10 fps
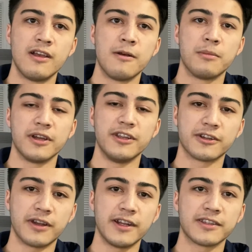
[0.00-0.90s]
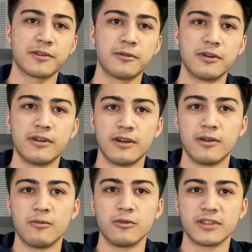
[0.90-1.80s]
but your credit score
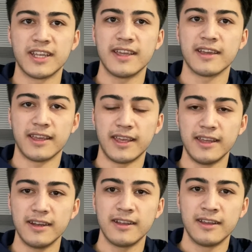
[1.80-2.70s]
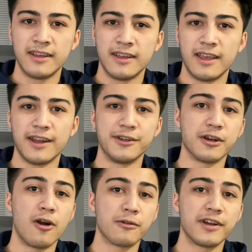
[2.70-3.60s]
will take a hit and you're
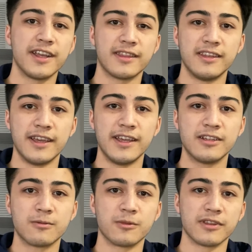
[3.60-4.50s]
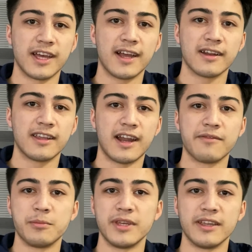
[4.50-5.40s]
already at the age where that can have a
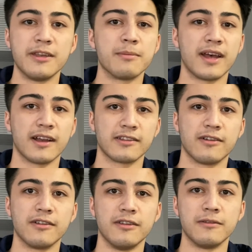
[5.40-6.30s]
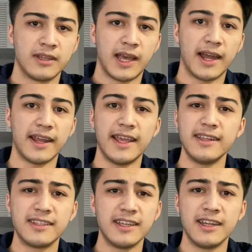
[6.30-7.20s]
big impact on you. At
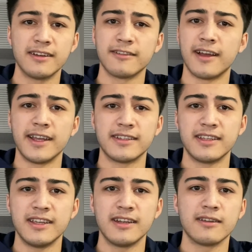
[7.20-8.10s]
18 or 19,